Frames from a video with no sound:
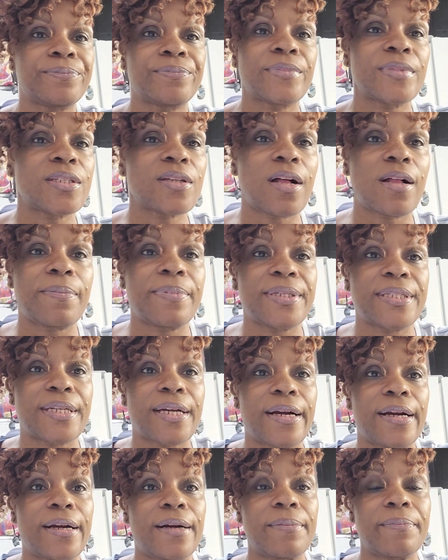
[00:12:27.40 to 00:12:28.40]
It's all
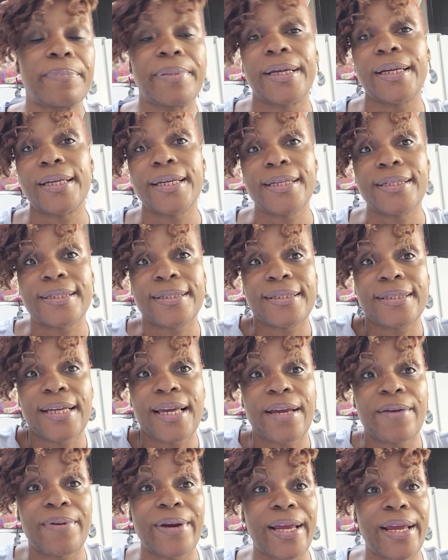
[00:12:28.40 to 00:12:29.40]
bizarre, but he's a
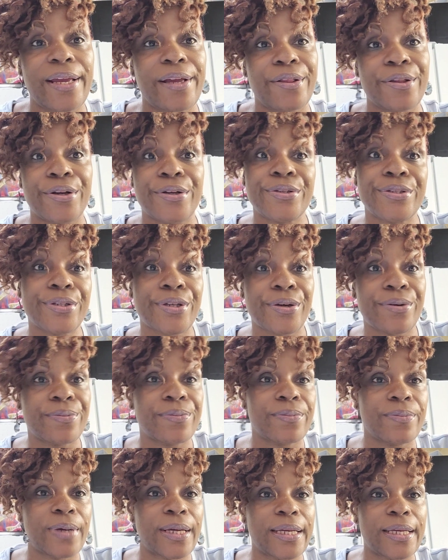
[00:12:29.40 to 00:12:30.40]
snake wrangler, so
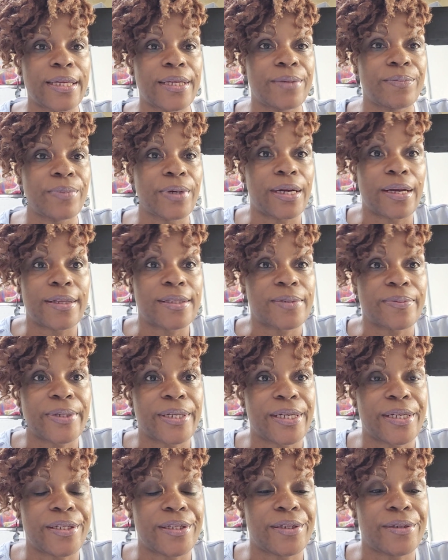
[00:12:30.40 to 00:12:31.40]
what else
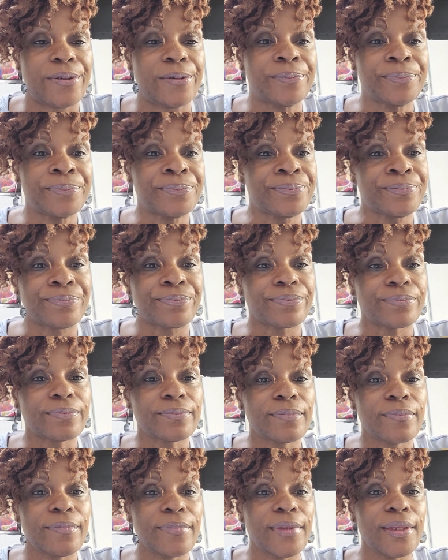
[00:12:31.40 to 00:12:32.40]
would he do?
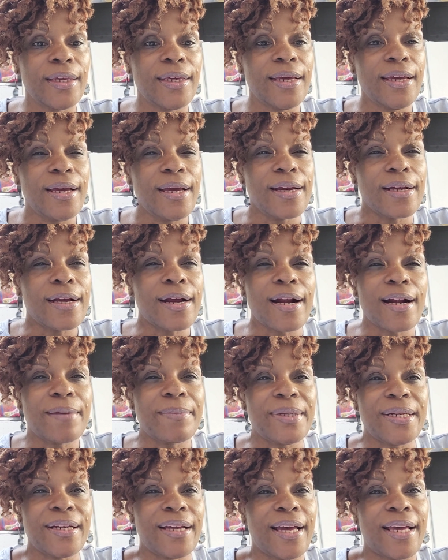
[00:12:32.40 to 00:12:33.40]

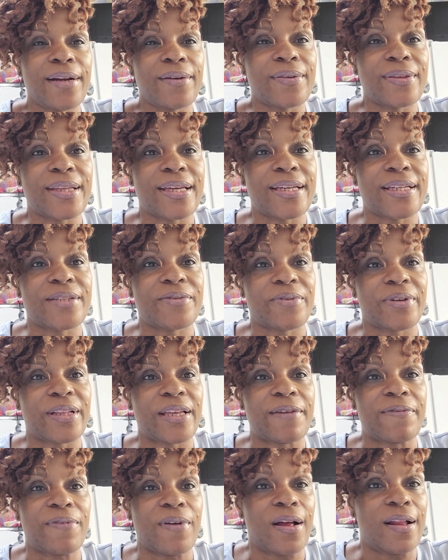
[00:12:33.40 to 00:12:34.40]
Carmen, I don't think is
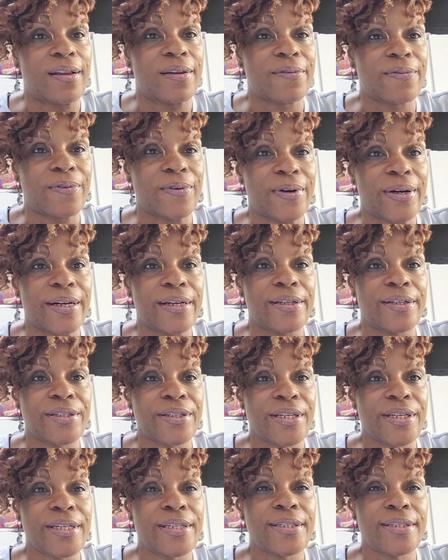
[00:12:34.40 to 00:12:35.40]
really falling for it.
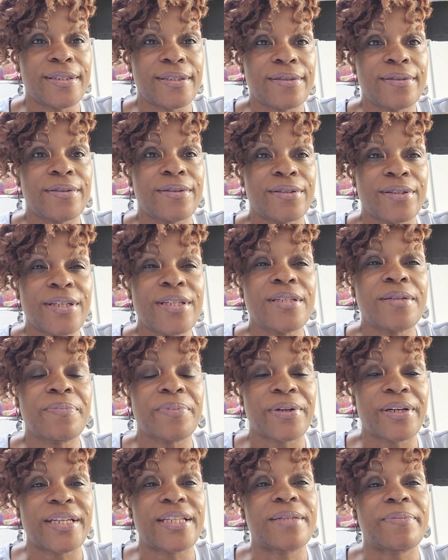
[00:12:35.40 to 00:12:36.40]
She's a
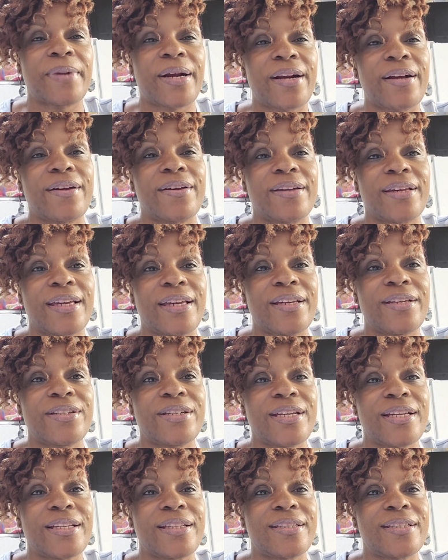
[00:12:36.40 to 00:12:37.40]
pretty smart cookie.
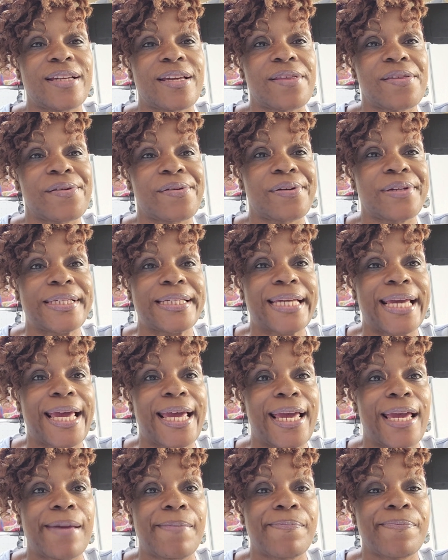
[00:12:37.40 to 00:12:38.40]
She can see through his
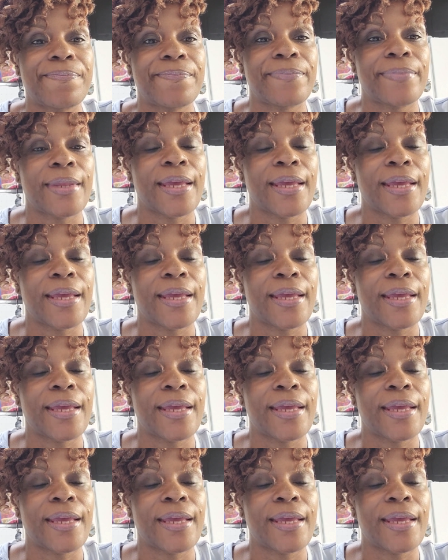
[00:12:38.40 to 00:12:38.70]
game.